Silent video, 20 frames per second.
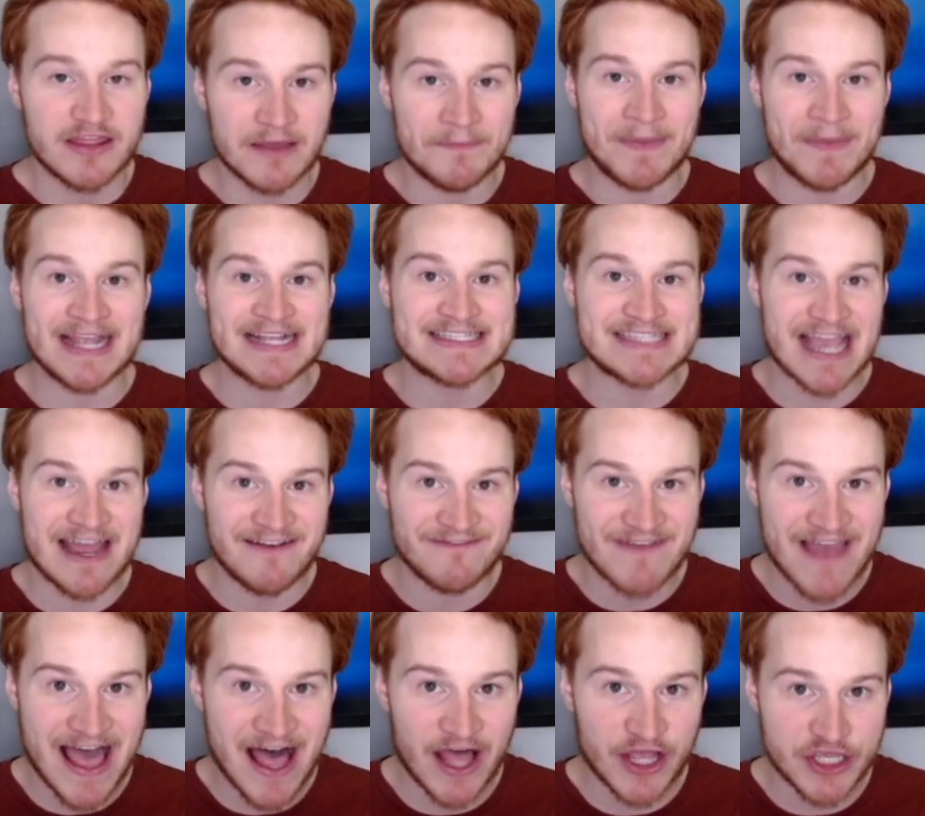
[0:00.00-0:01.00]
The Big 10
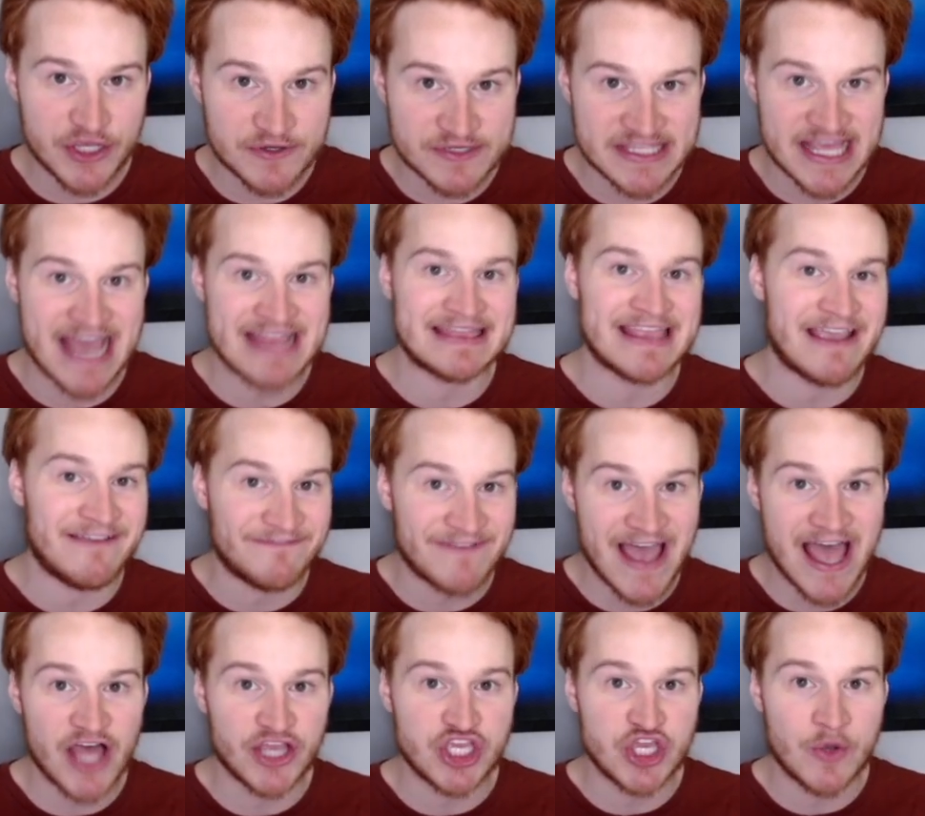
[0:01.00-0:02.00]
values that they
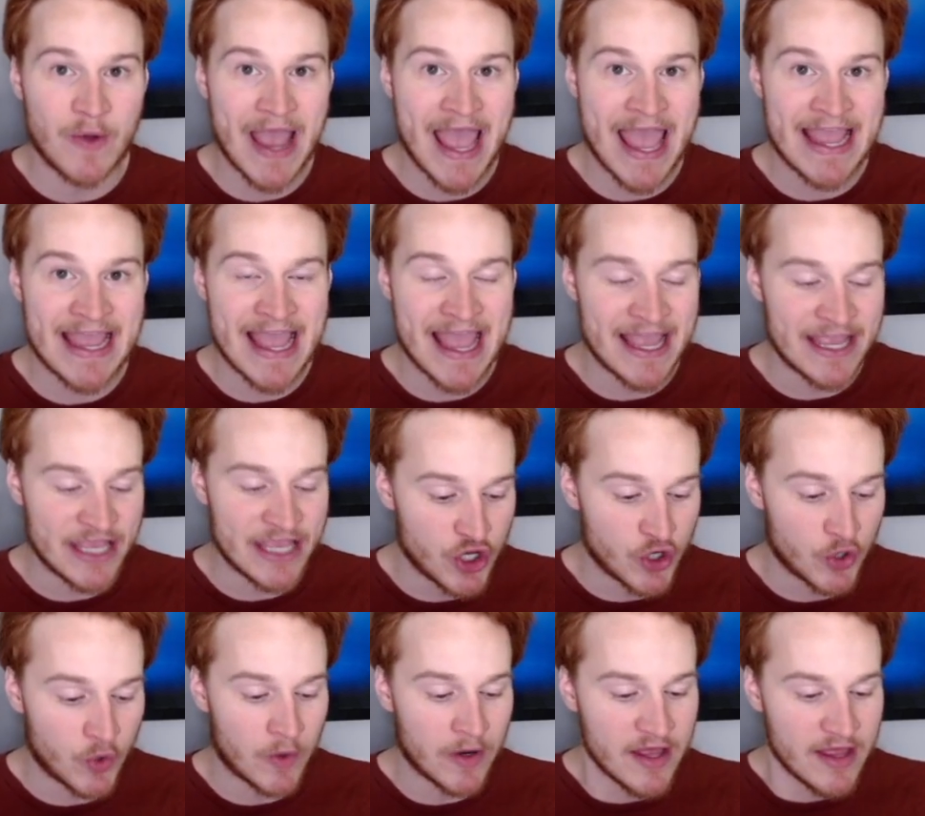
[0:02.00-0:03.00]
value
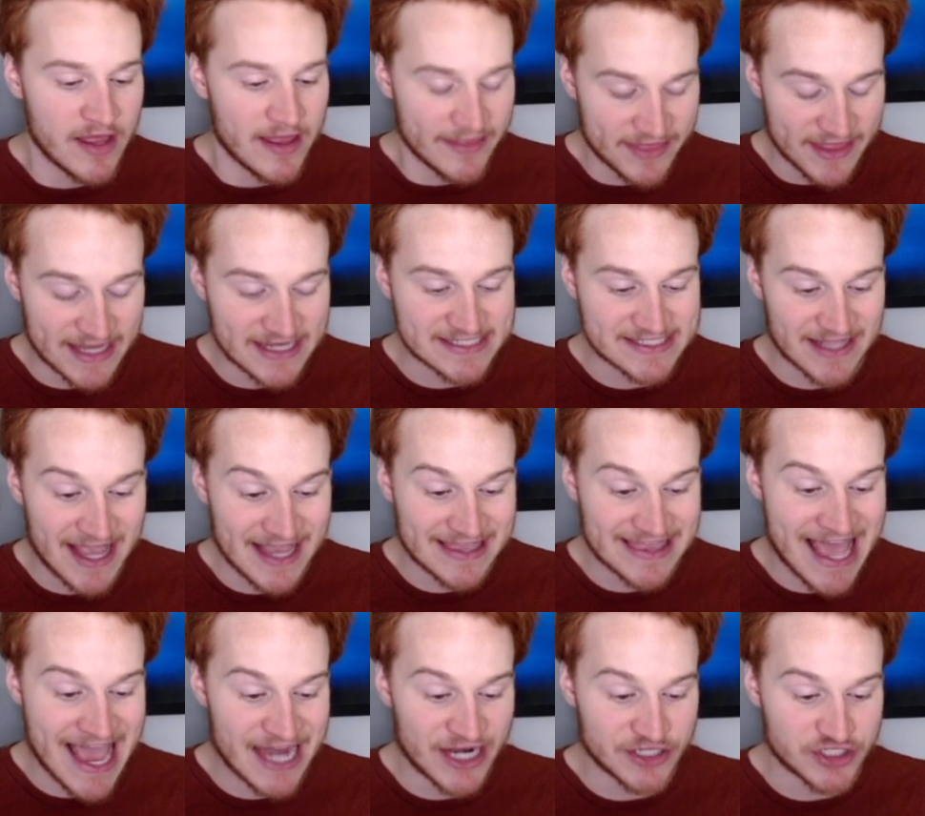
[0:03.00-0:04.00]
AAU, things like
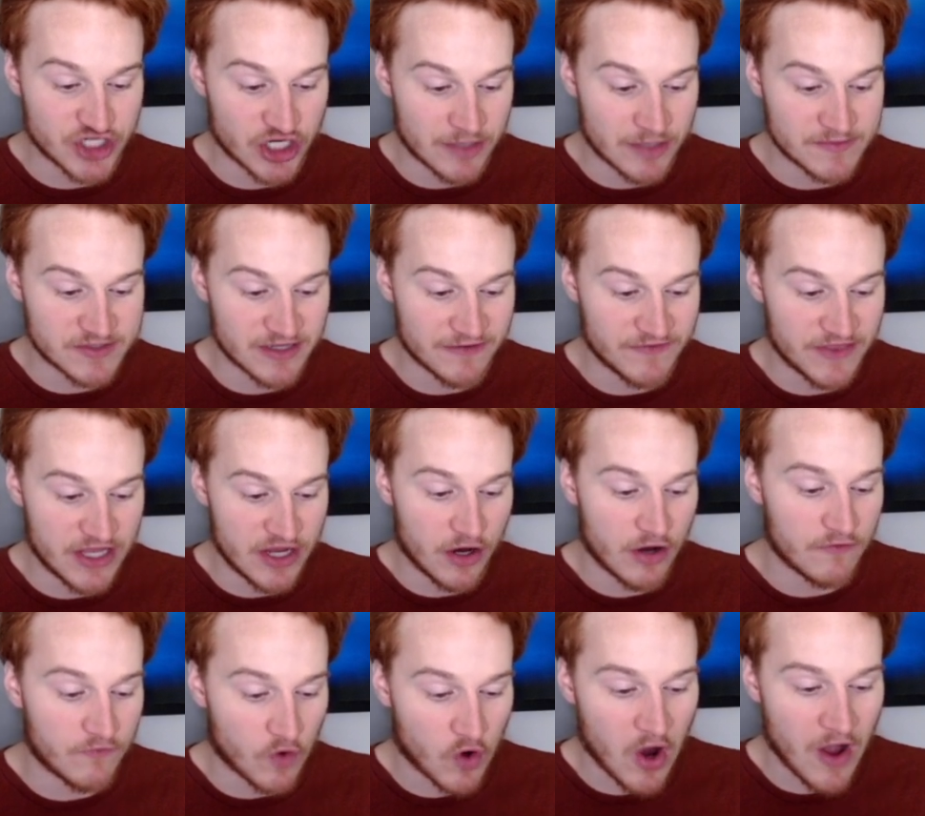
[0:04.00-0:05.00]
that in terms of the
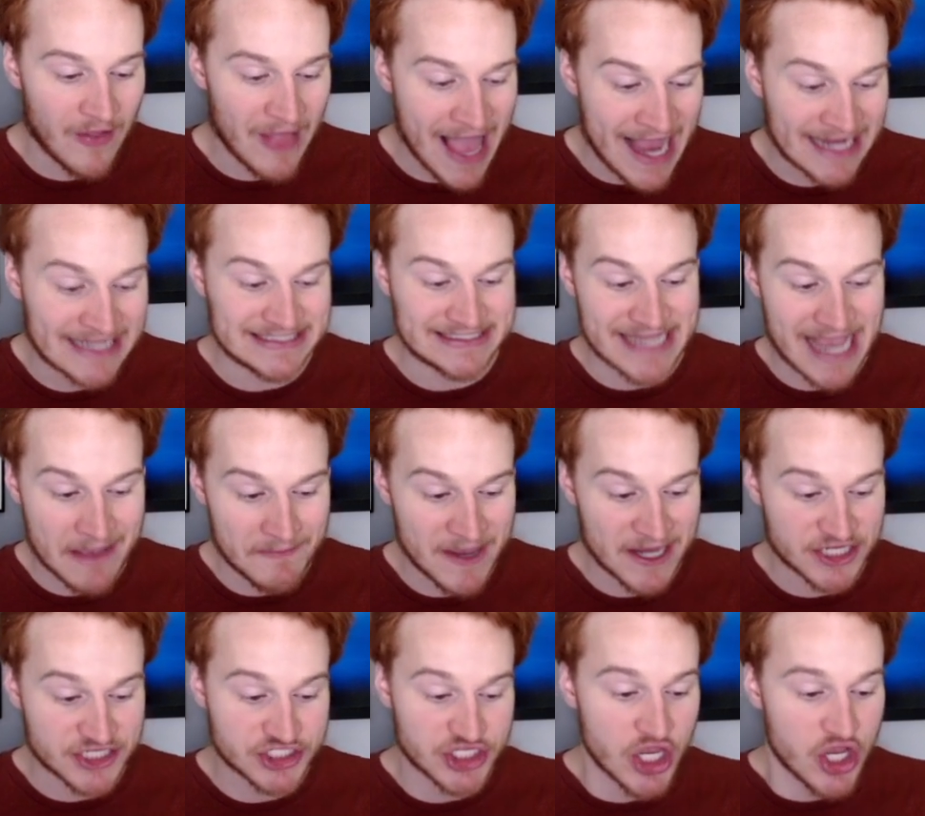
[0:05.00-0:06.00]
overall
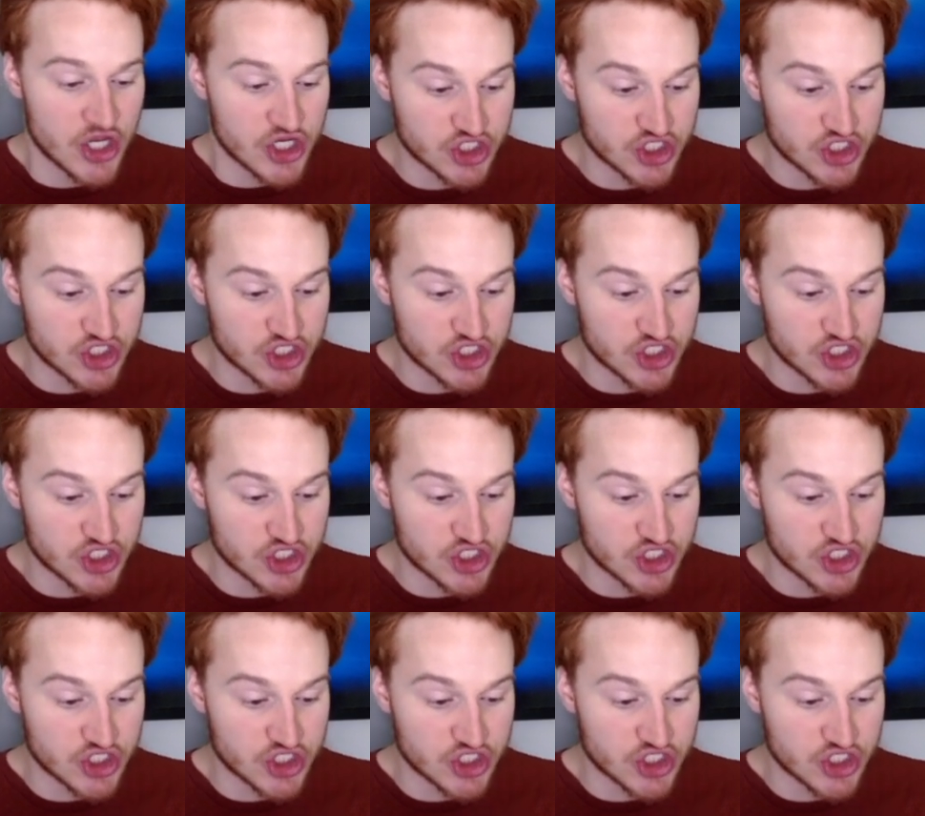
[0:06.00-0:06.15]
academics.